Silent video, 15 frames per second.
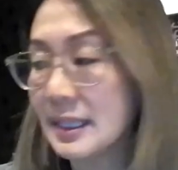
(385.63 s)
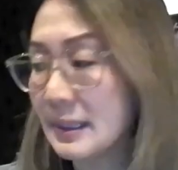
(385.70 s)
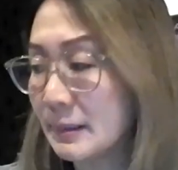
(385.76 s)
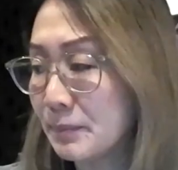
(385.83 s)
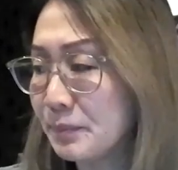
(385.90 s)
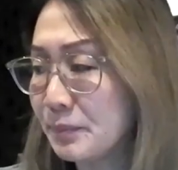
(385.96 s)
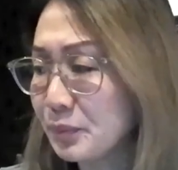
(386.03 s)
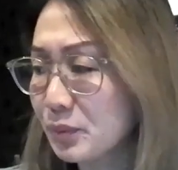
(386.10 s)

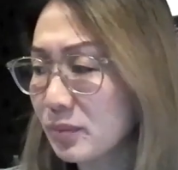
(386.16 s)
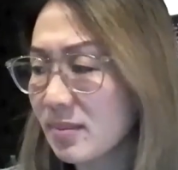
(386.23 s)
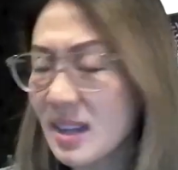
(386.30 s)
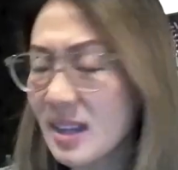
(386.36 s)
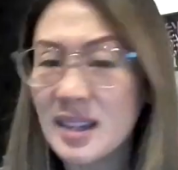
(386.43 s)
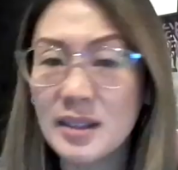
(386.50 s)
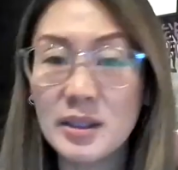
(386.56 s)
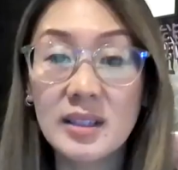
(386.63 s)
Um,
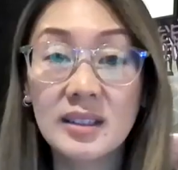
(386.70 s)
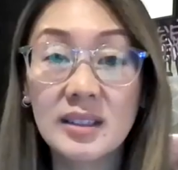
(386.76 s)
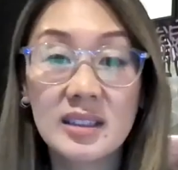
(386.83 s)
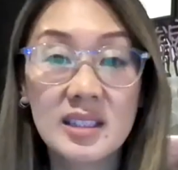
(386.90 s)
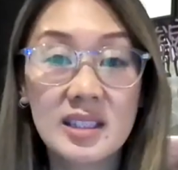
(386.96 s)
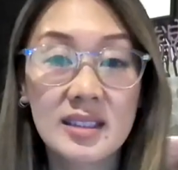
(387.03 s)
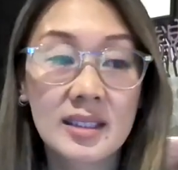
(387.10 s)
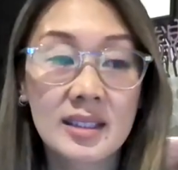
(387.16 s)

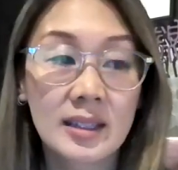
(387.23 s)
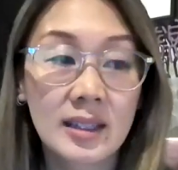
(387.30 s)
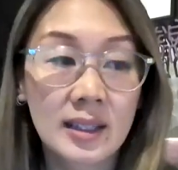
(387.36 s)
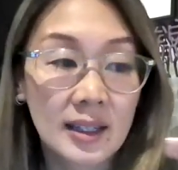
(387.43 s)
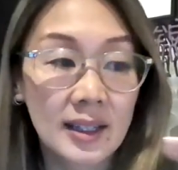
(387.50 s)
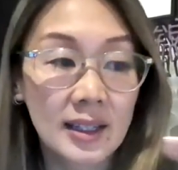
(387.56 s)
yeah, just